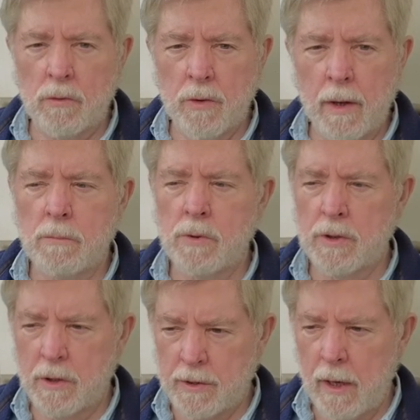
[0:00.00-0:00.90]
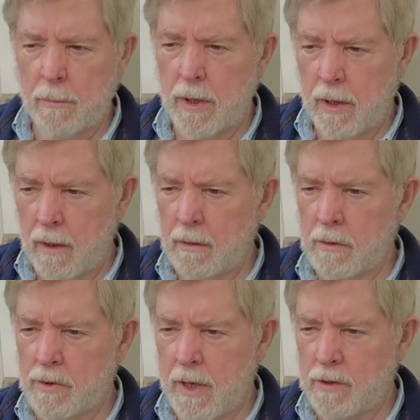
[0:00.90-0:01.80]
trip because that'll be uh,
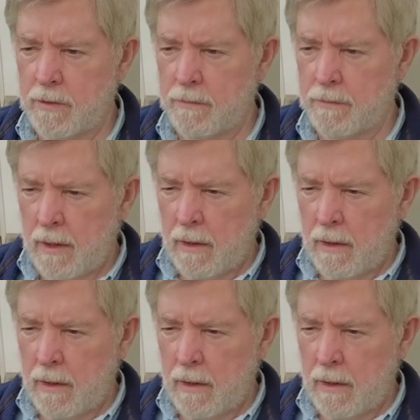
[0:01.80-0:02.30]
extensive